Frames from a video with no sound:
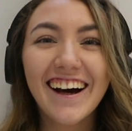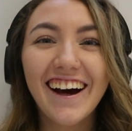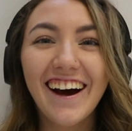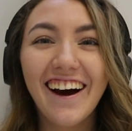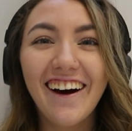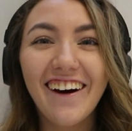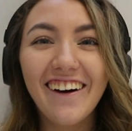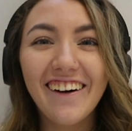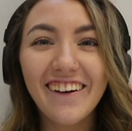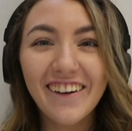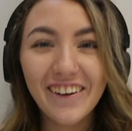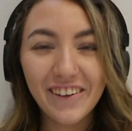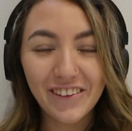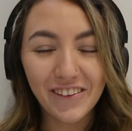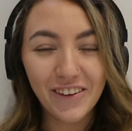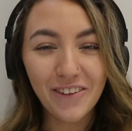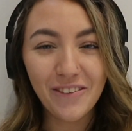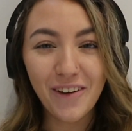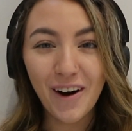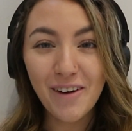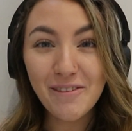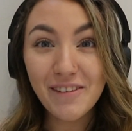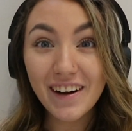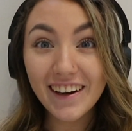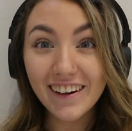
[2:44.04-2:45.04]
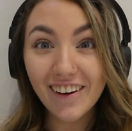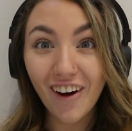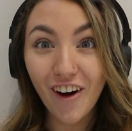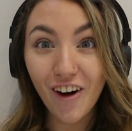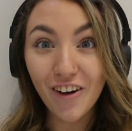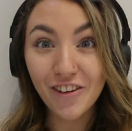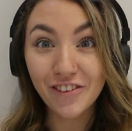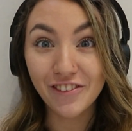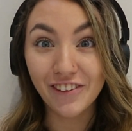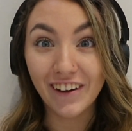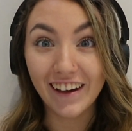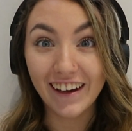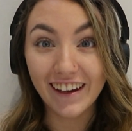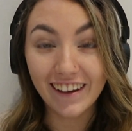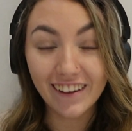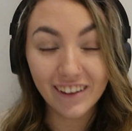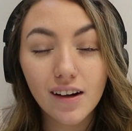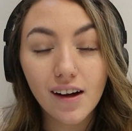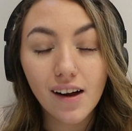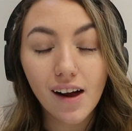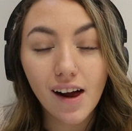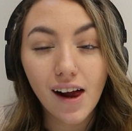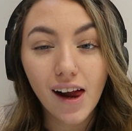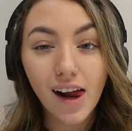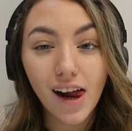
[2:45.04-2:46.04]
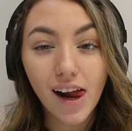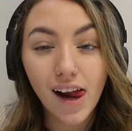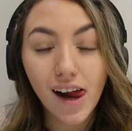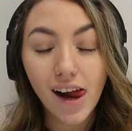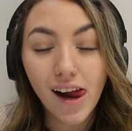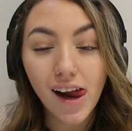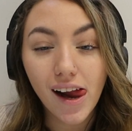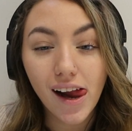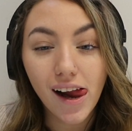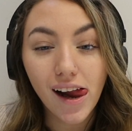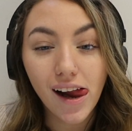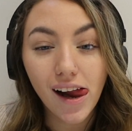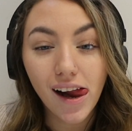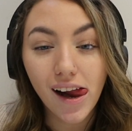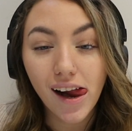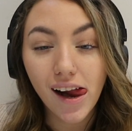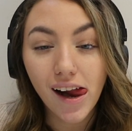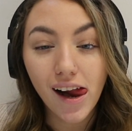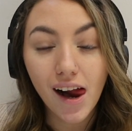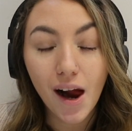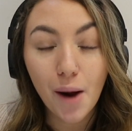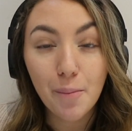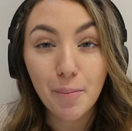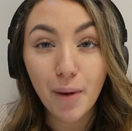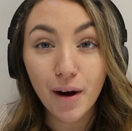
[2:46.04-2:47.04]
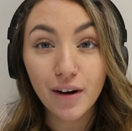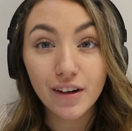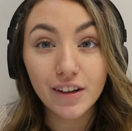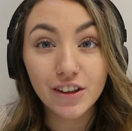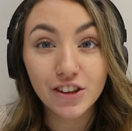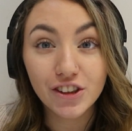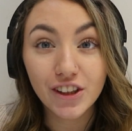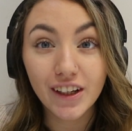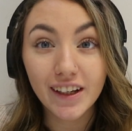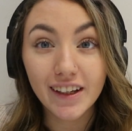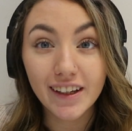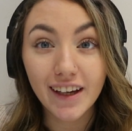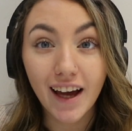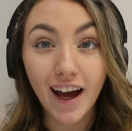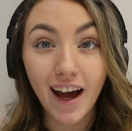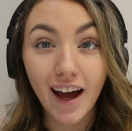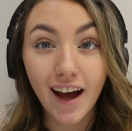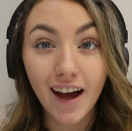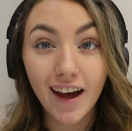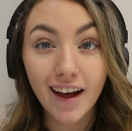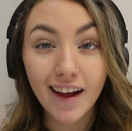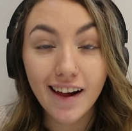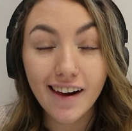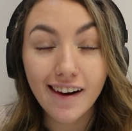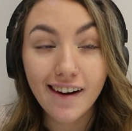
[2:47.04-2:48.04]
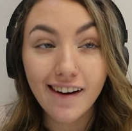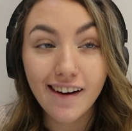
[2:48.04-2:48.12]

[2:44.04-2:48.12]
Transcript: Oh god, why am I laughing? Polo G, yeah.